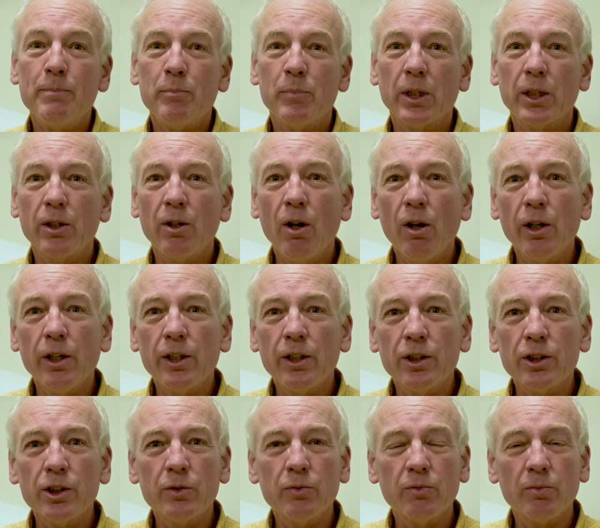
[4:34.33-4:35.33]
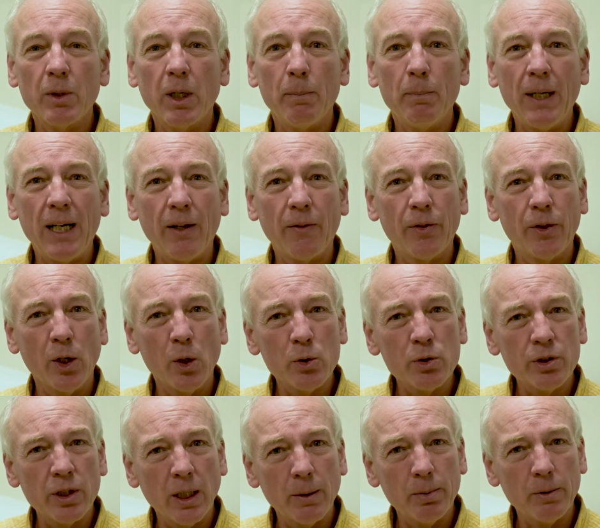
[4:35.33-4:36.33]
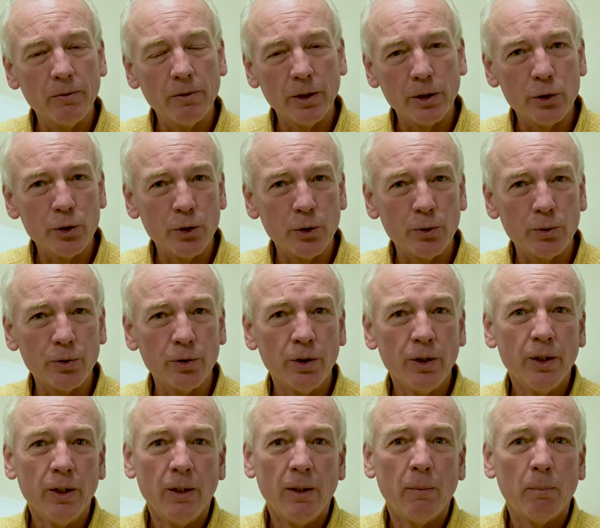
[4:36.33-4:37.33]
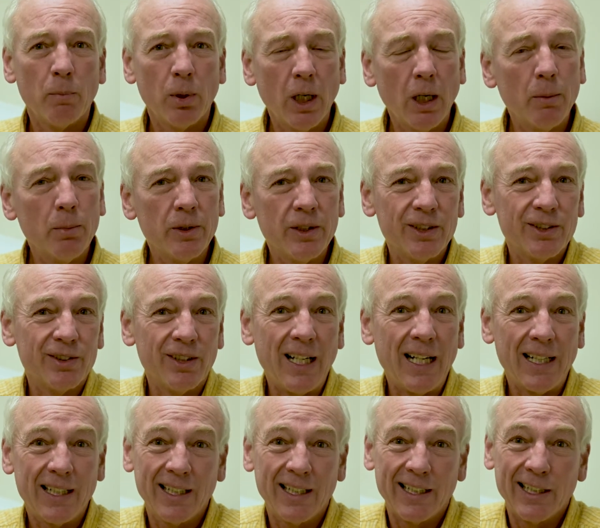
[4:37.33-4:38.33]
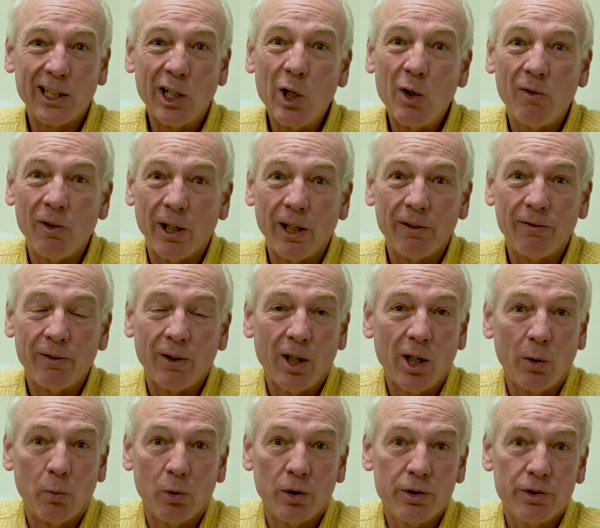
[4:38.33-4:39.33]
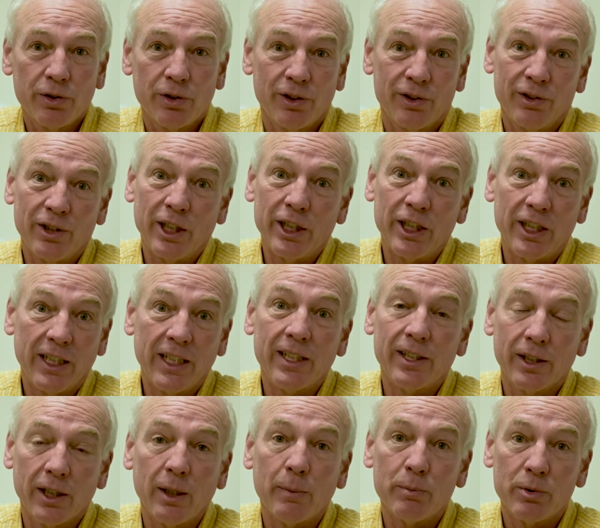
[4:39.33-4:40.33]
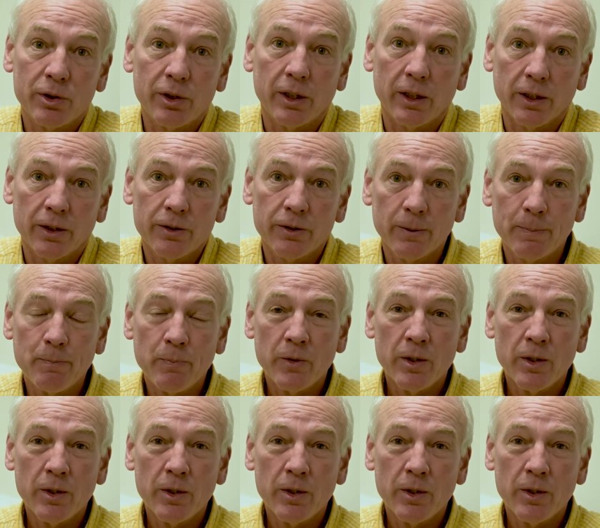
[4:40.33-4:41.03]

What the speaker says: But calling us about those type of issues probably is not going to go very far, and we're just going to say you need to come see us.